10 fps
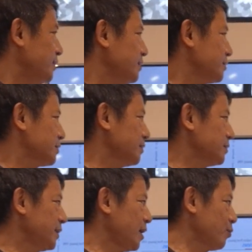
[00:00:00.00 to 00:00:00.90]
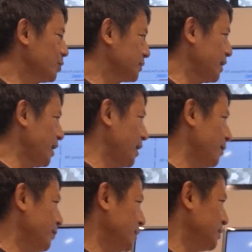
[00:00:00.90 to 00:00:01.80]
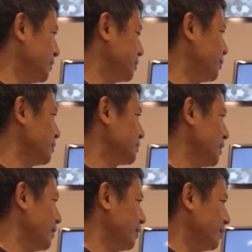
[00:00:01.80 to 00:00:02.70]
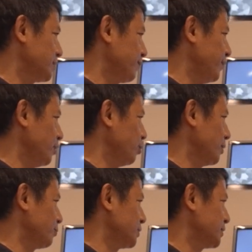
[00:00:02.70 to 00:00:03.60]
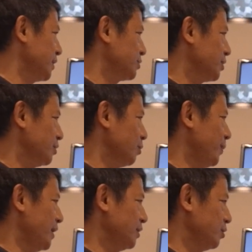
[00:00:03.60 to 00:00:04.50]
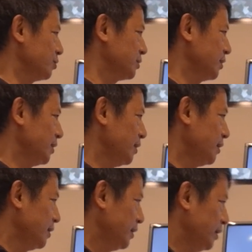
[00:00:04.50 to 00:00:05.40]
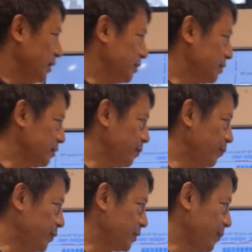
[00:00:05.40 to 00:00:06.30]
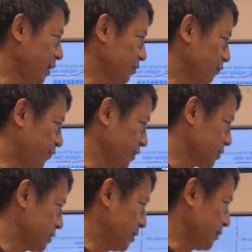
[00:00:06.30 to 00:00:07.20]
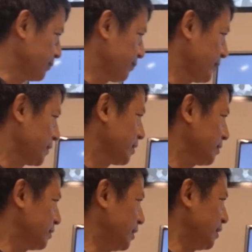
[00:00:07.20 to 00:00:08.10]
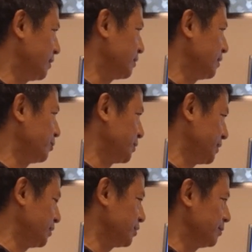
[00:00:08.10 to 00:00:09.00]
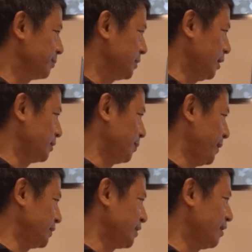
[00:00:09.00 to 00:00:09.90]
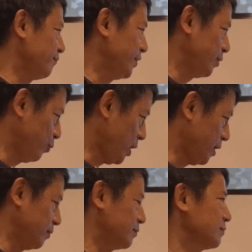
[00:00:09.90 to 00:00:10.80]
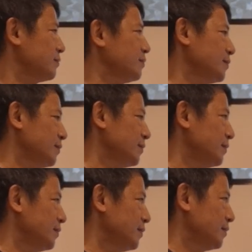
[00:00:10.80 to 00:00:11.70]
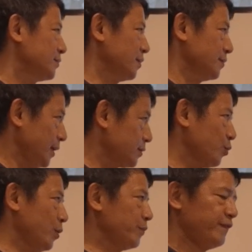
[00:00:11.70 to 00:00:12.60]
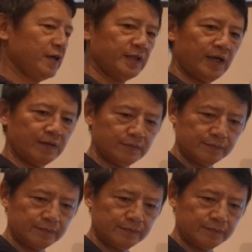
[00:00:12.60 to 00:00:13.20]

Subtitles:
this downward time, in this period of time that's filled with recession or bad news, the model fixed the recession, the bad time very well. So that's what we found out.